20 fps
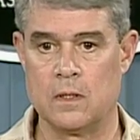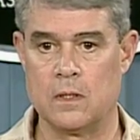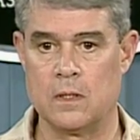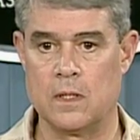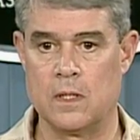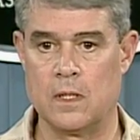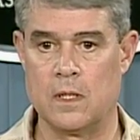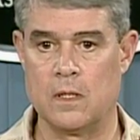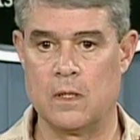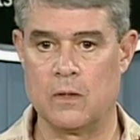uh,
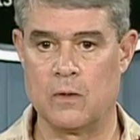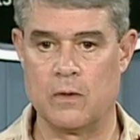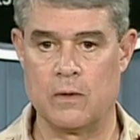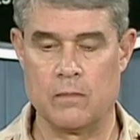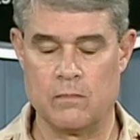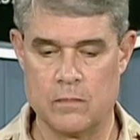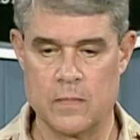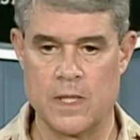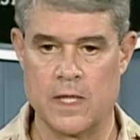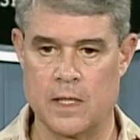or
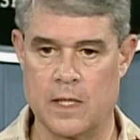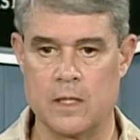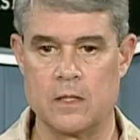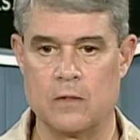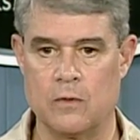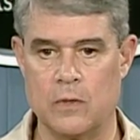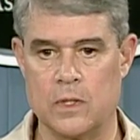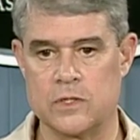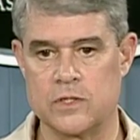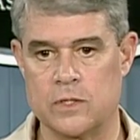
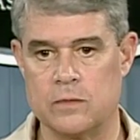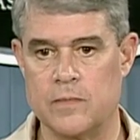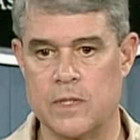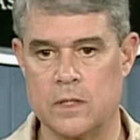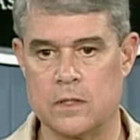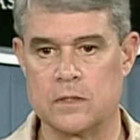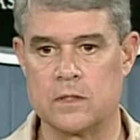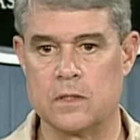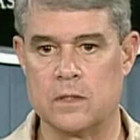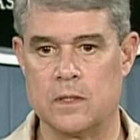anti-coalition
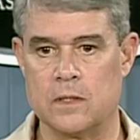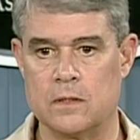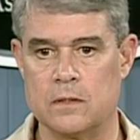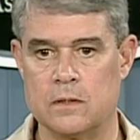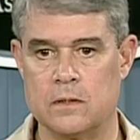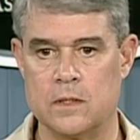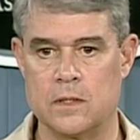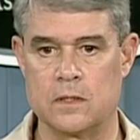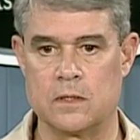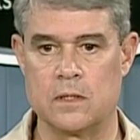military,
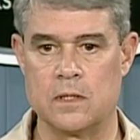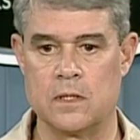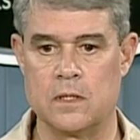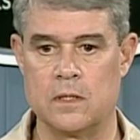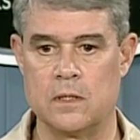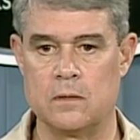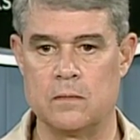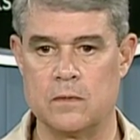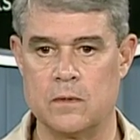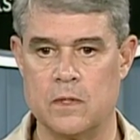that
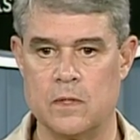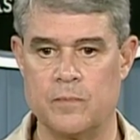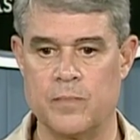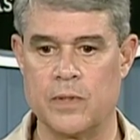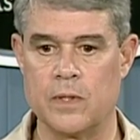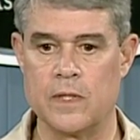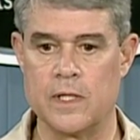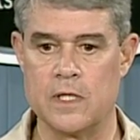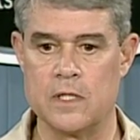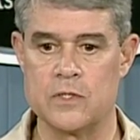the, the
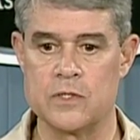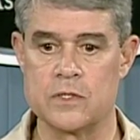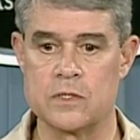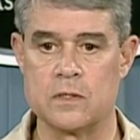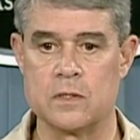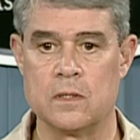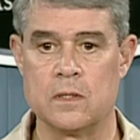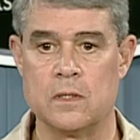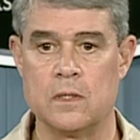police